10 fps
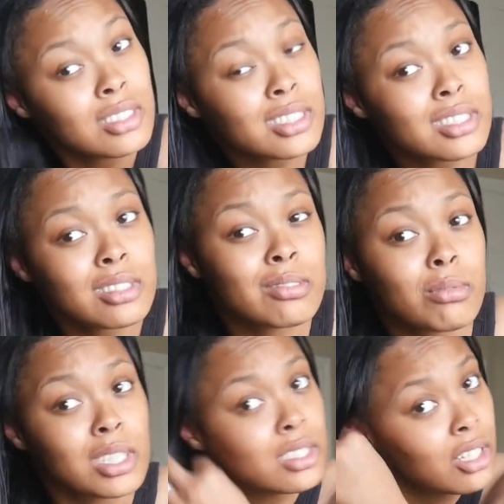This is
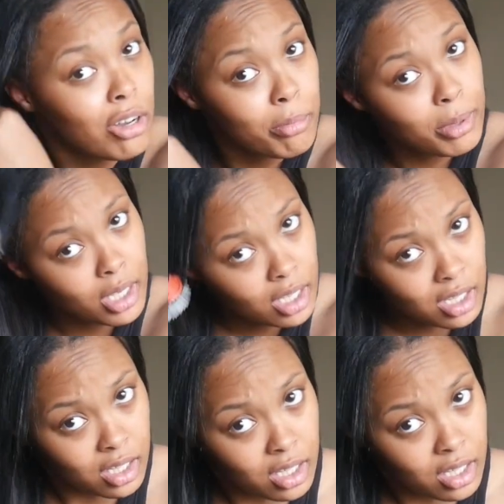what it's gonna be.